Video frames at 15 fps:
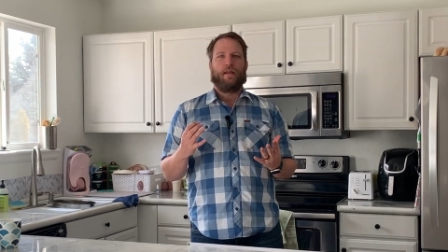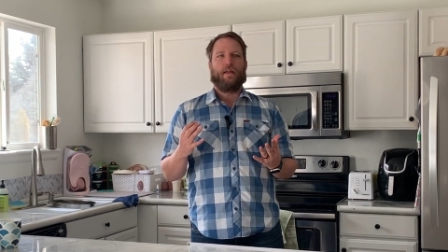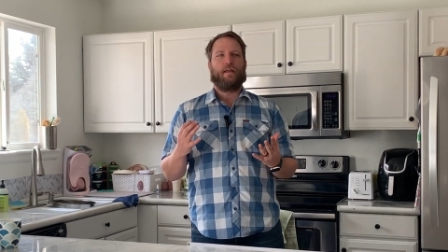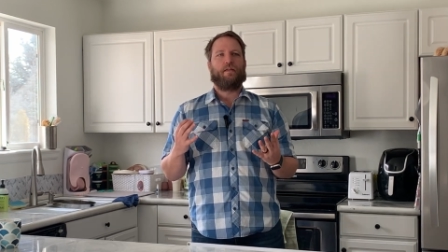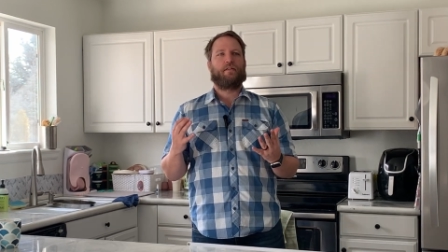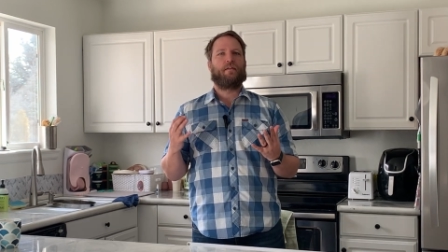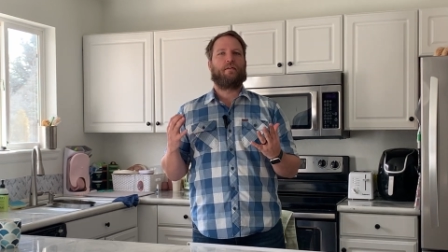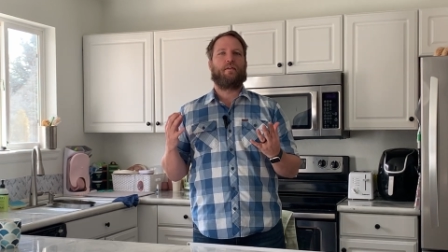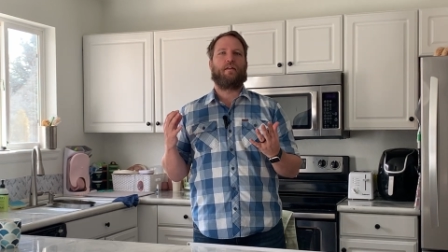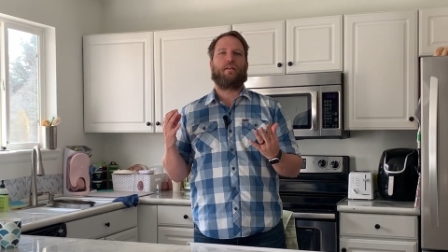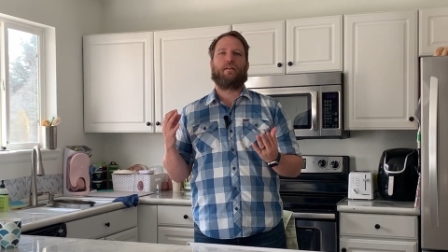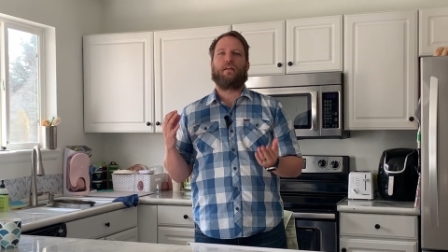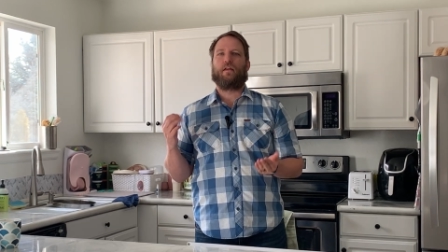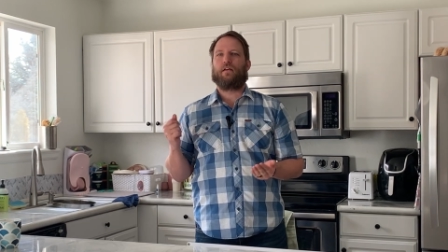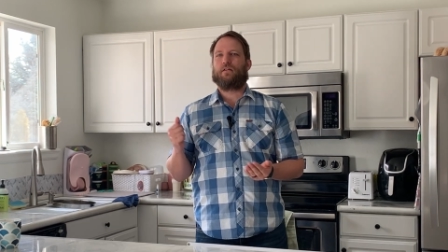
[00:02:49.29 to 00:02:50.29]
He started to
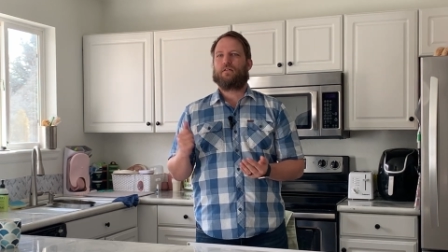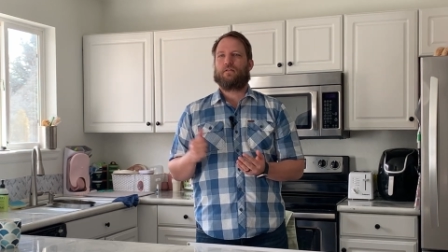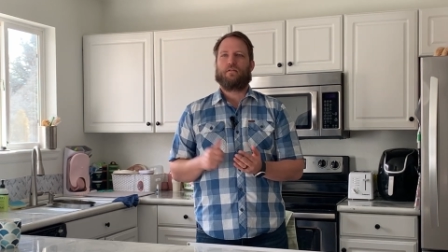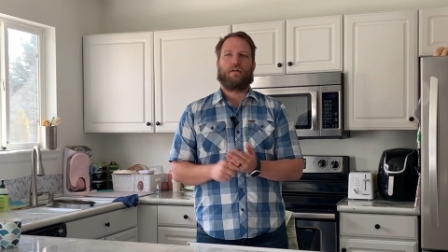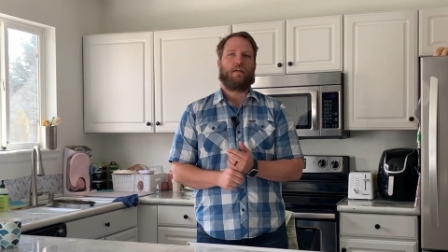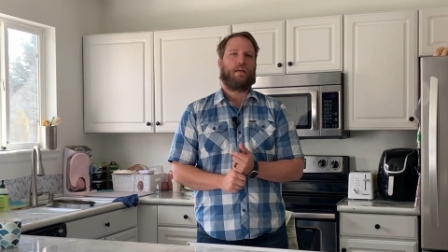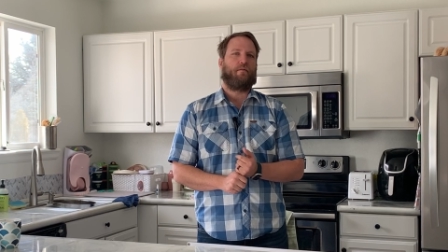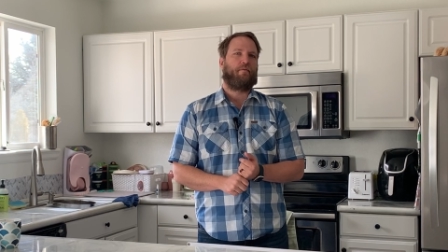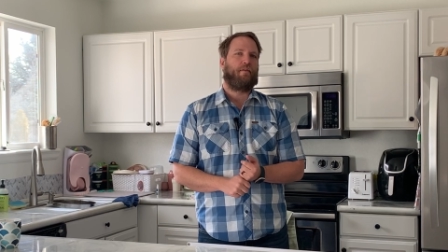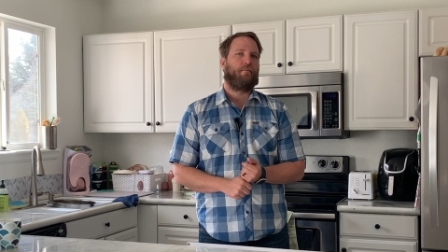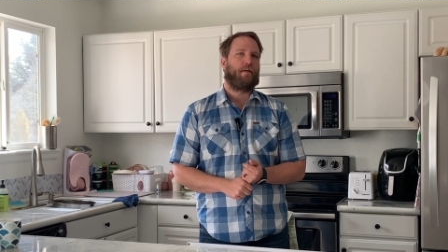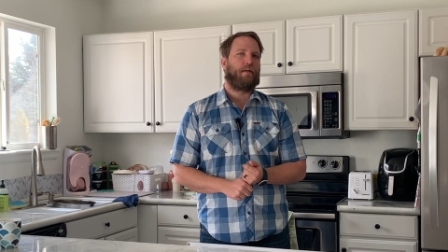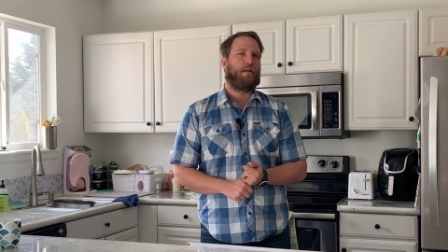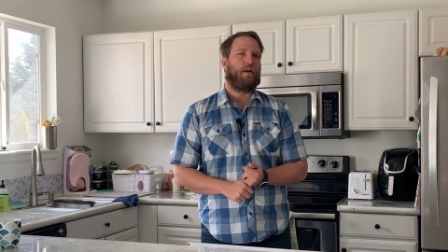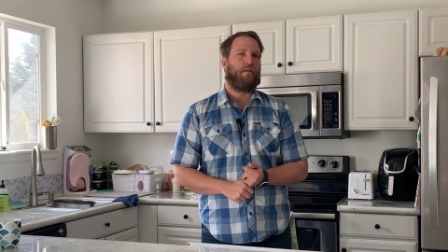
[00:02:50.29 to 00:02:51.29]
think, should I give him a
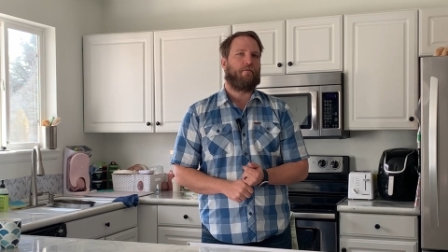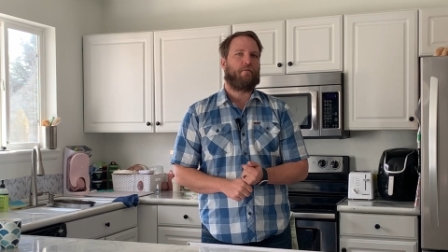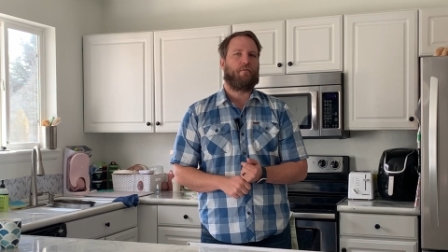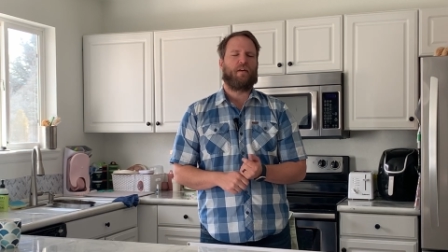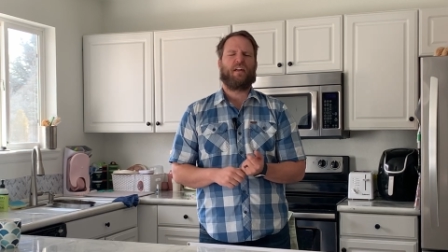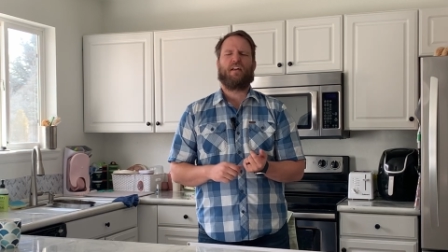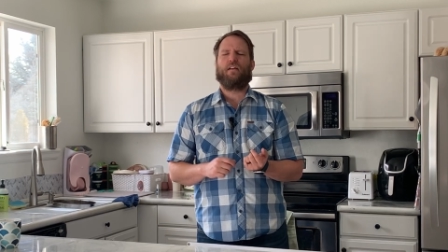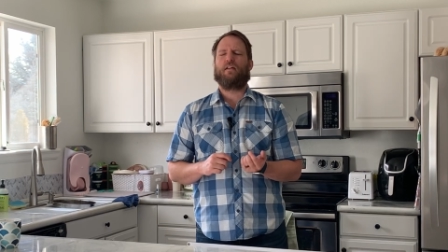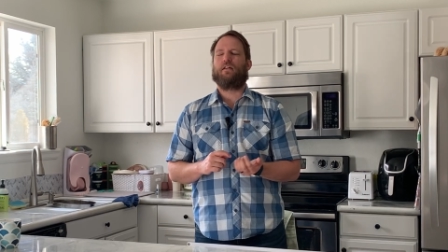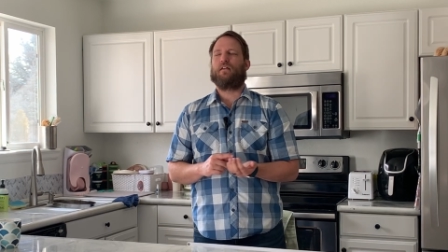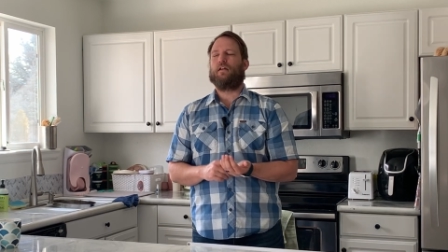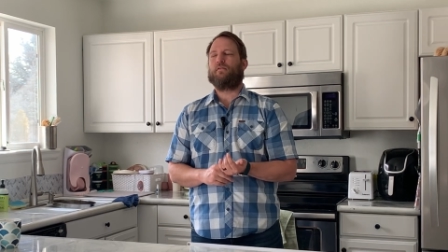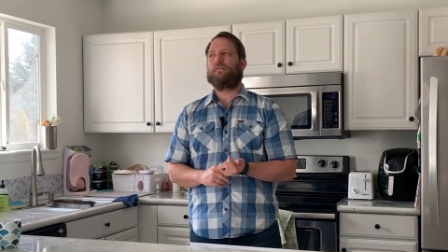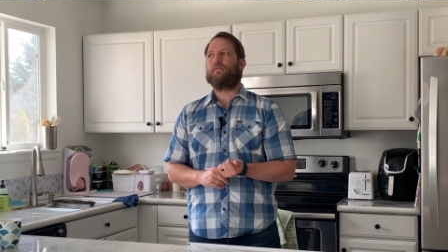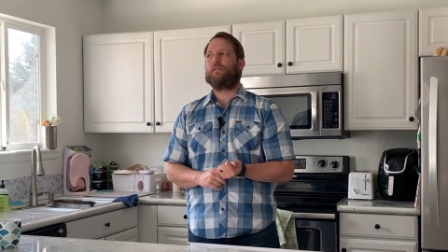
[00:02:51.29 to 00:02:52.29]
gift? What kind of
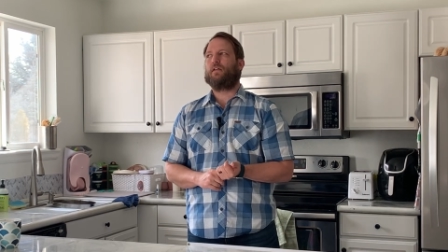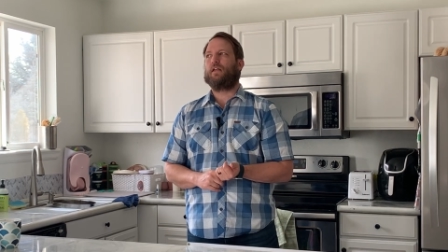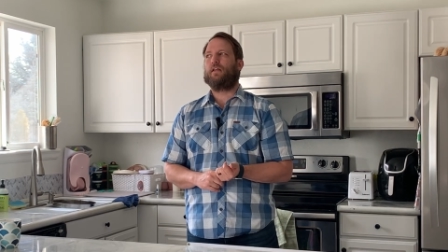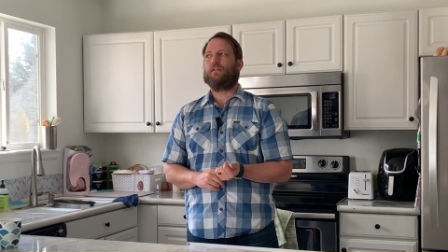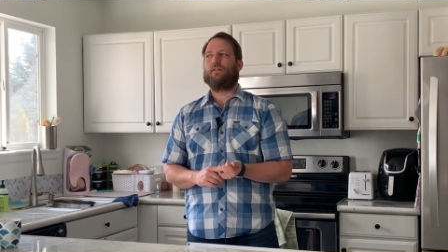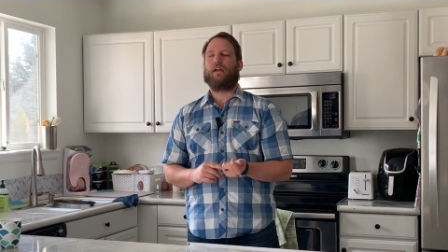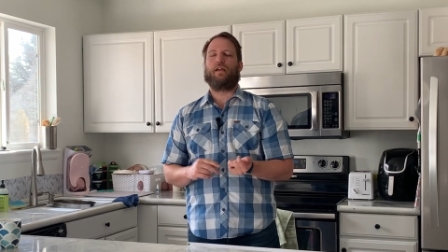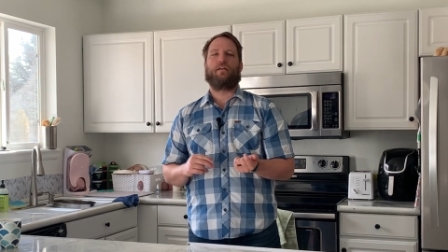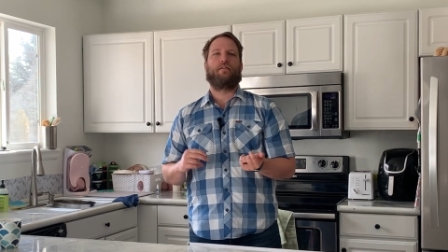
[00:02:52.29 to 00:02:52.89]
gift would he like?